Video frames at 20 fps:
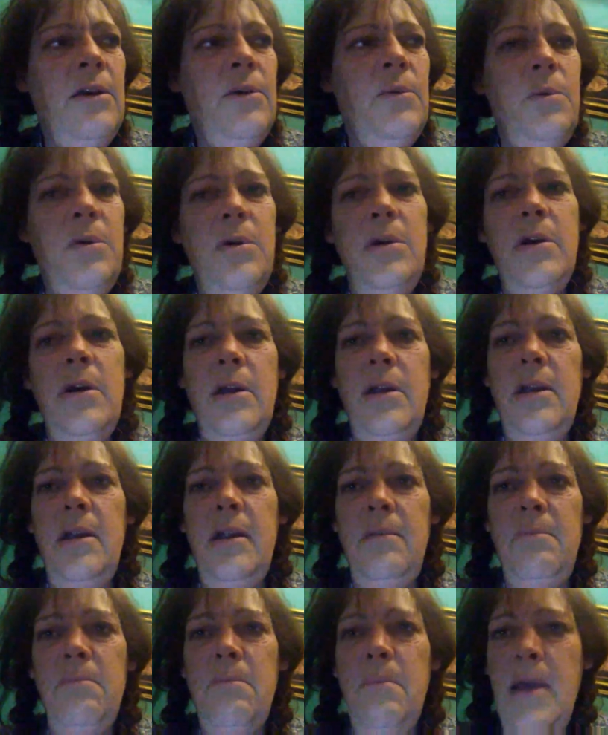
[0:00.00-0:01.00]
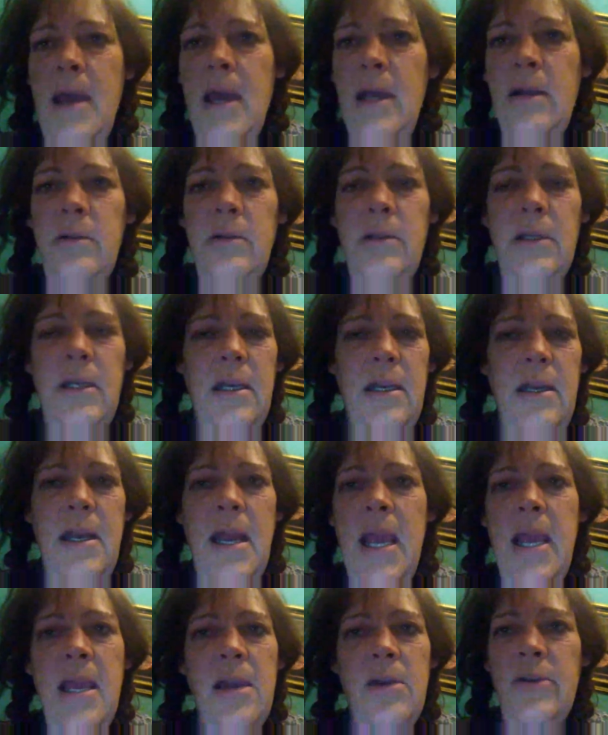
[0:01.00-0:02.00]
wood and metal and
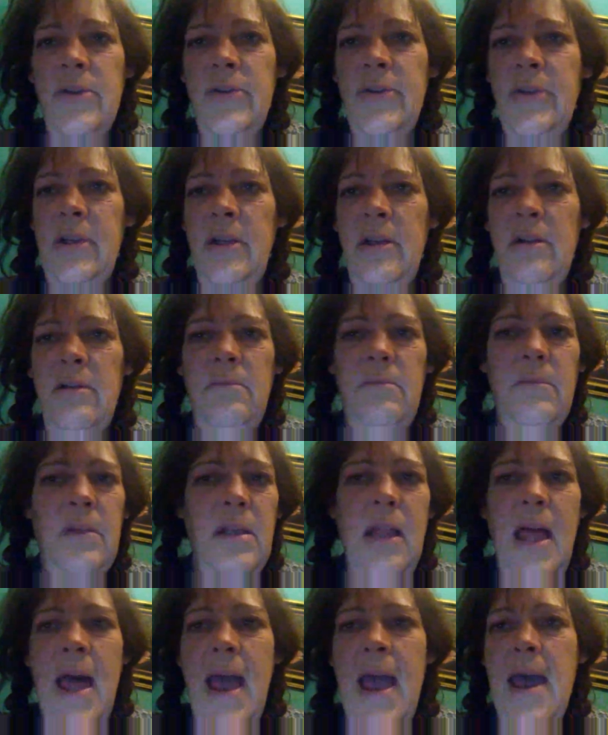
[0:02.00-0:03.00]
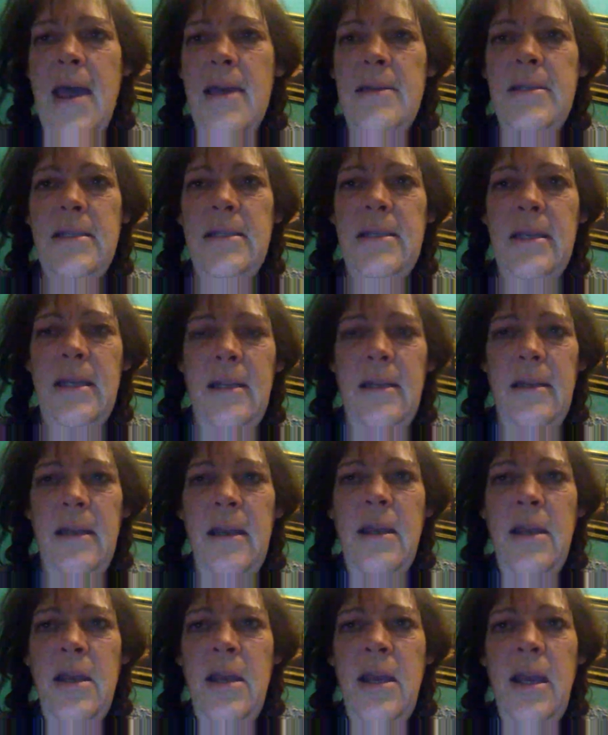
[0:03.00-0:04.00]
nails and glass. And,
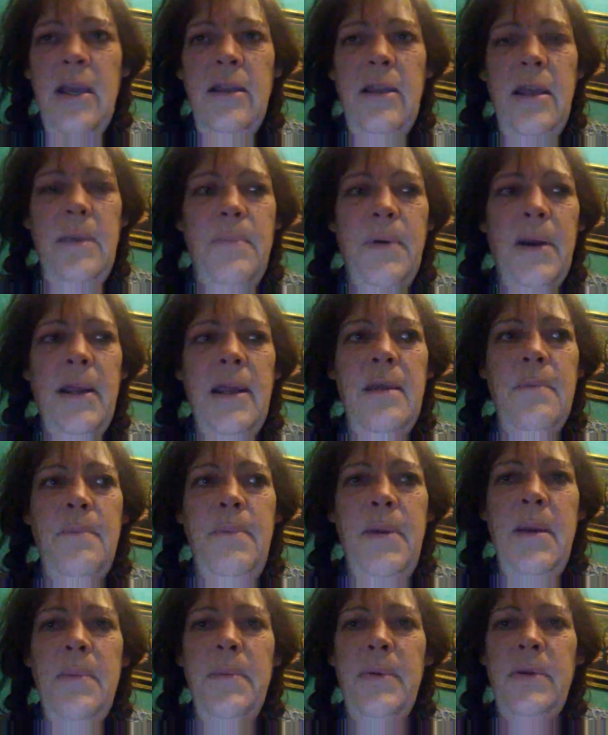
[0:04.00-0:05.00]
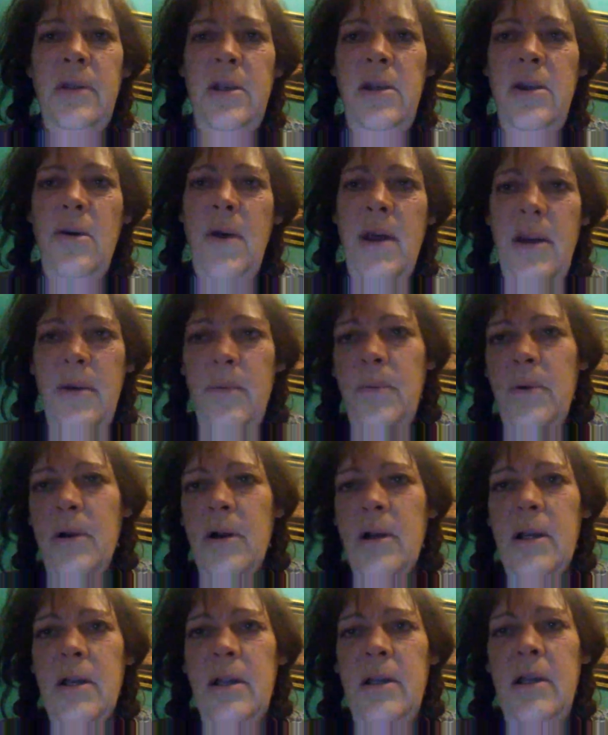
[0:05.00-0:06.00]
and they bring in people that know how to
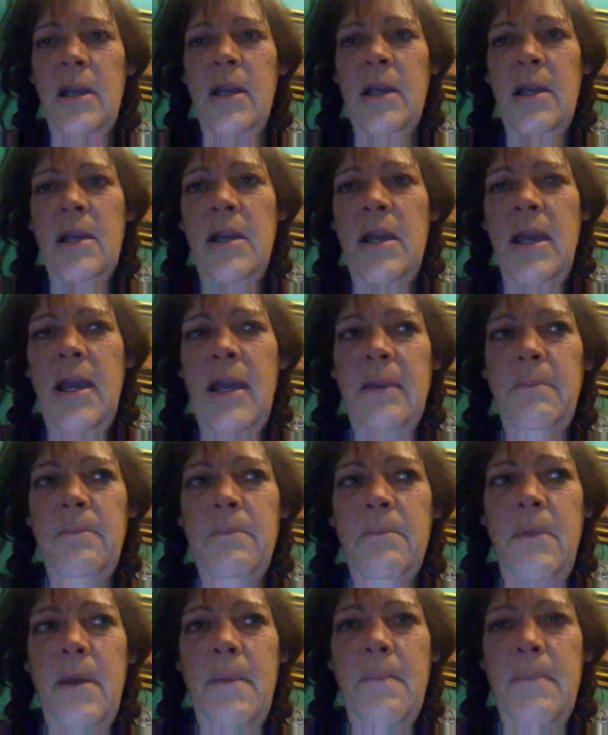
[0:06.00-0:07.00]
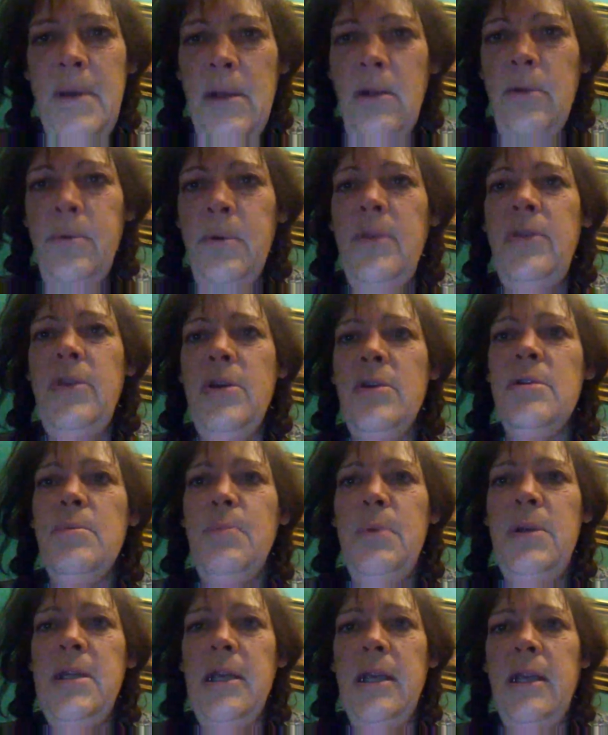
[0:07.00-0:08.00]
work and, and, and build with those
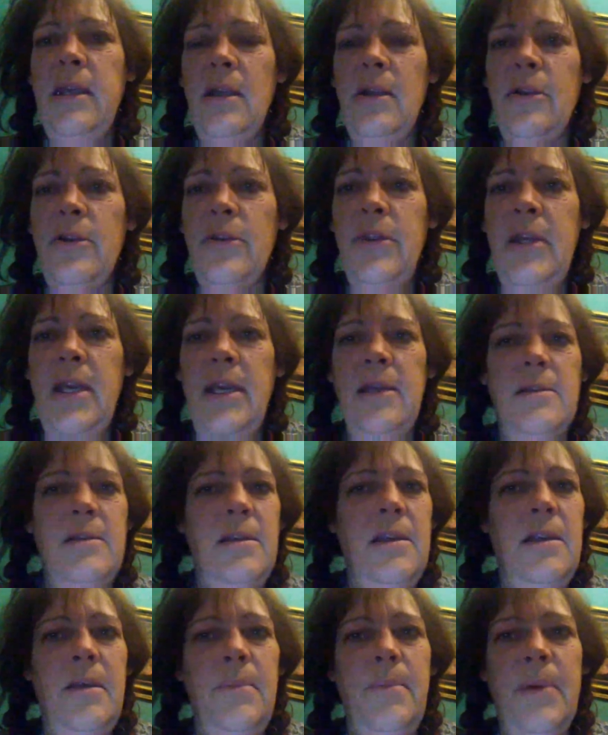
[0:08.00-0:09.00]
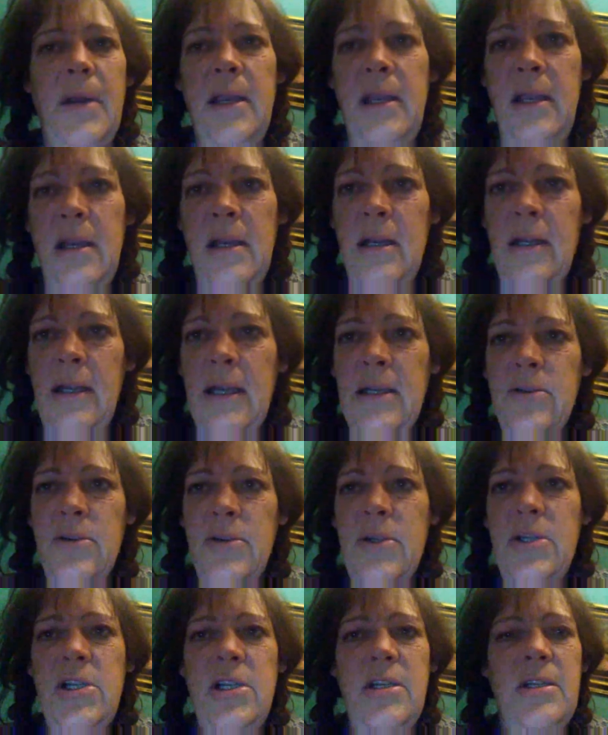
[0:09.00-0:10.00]
particular things. And they bring in
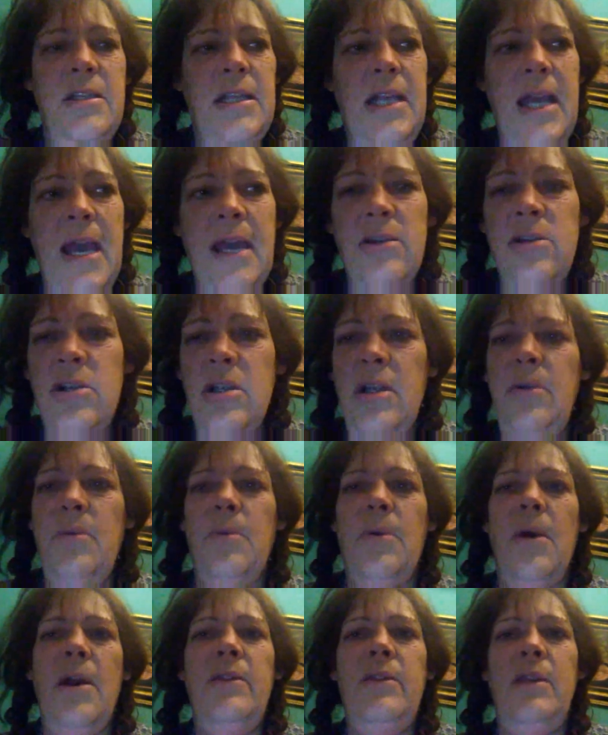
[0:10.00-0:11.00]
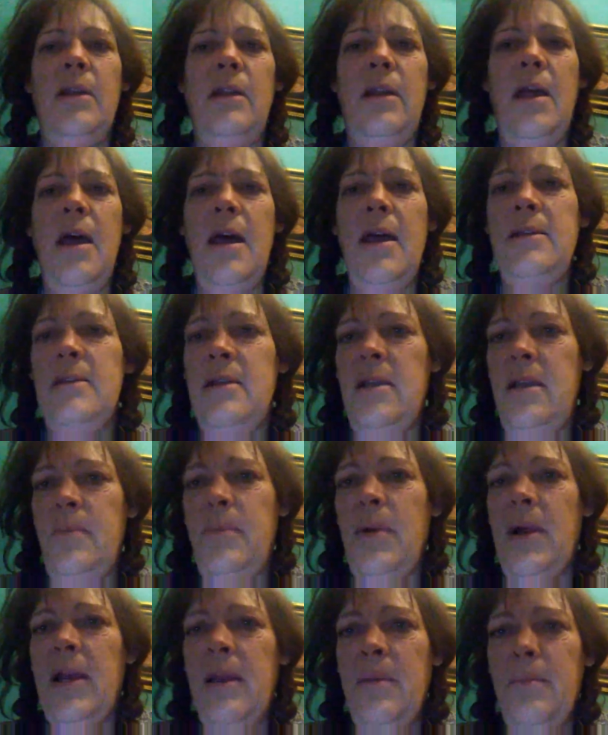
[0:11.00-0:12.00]
electricians that actually run the lines. And they
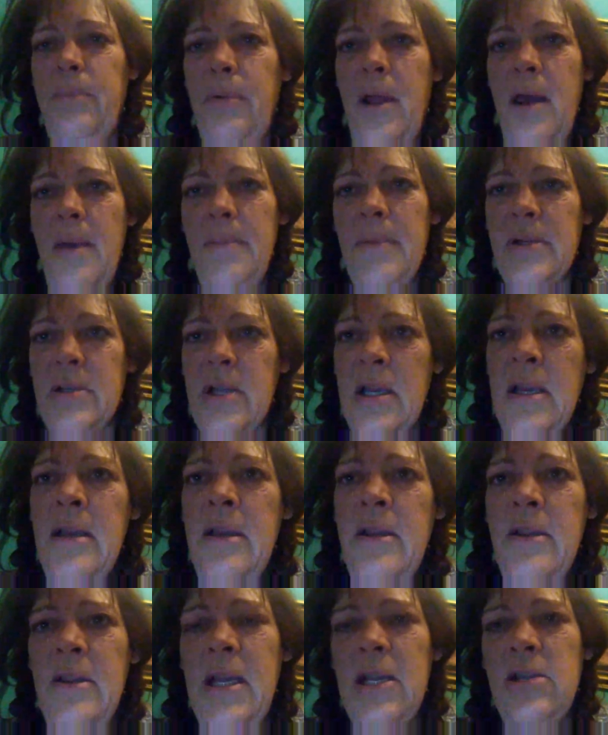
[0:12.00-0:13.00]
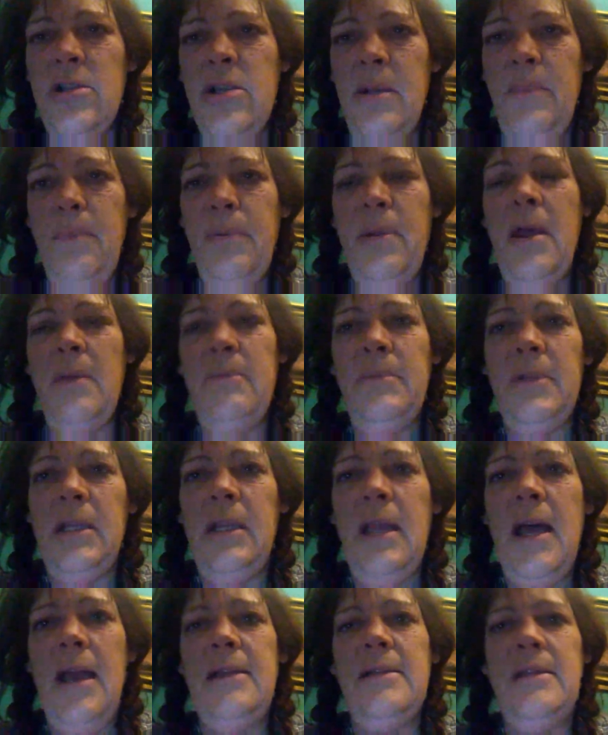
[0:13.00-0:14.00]
bring in plumbers that actually plumb the
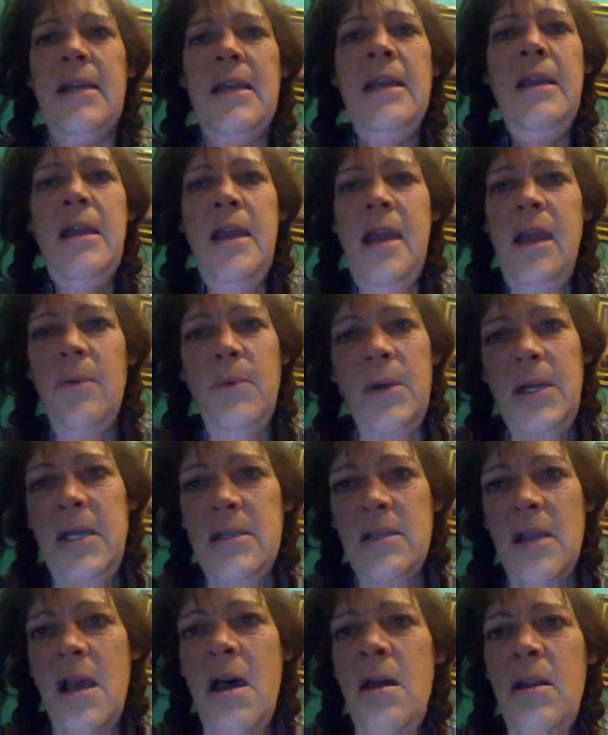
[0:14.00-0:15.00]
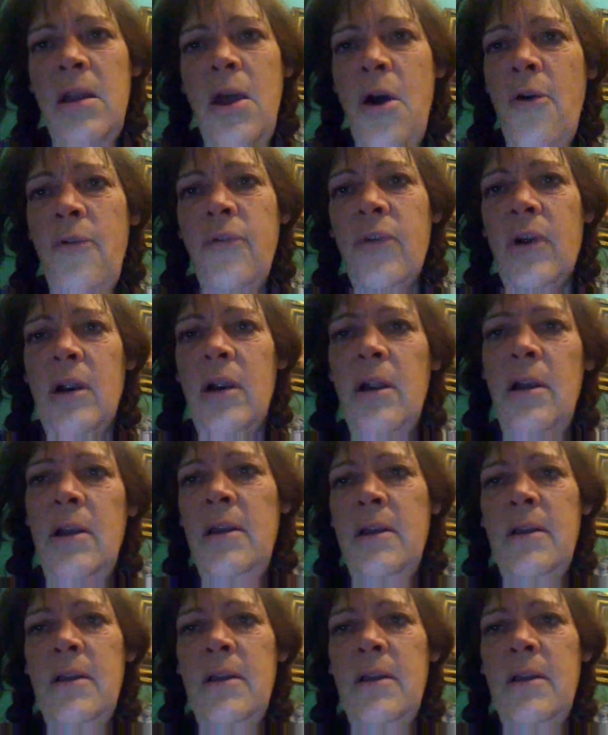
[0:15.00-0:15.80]
lines. And when it's all over,